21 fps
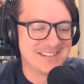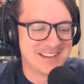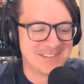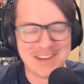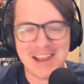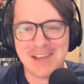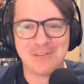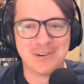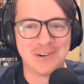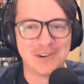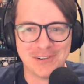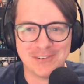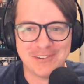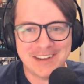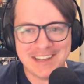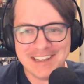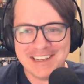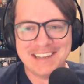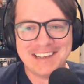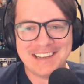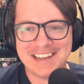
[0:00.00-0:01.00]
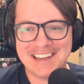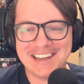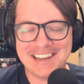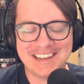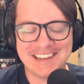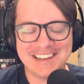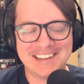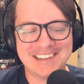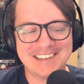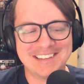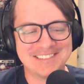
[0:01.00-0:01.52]
have never
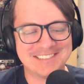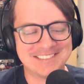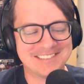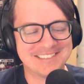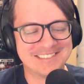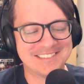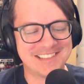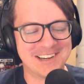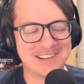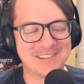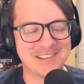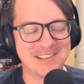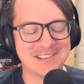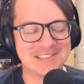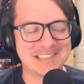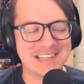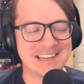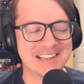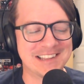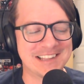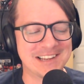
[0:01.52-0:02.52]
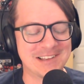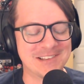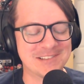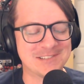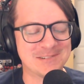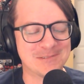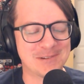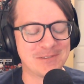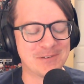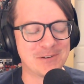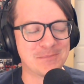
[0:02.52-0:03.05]
used anything else
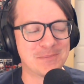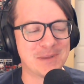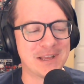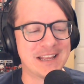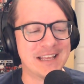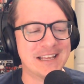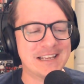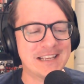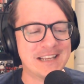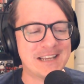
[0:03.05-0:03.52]
or whatever. But